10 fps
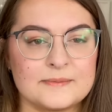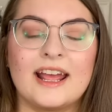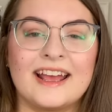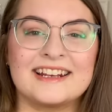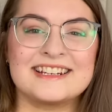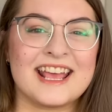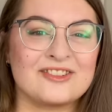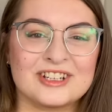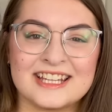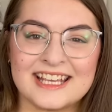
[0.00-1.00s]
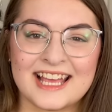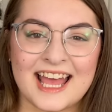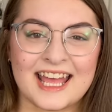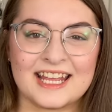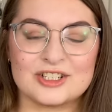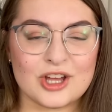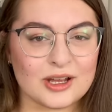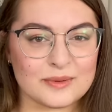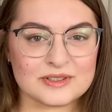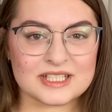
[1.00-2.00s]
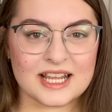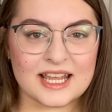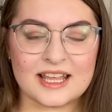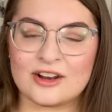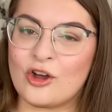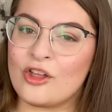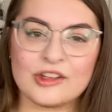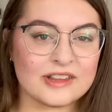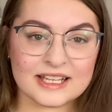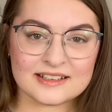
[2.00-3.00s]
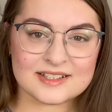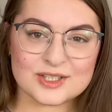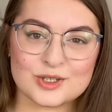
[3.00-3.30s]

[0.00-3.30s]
And everything I talk about today and all the links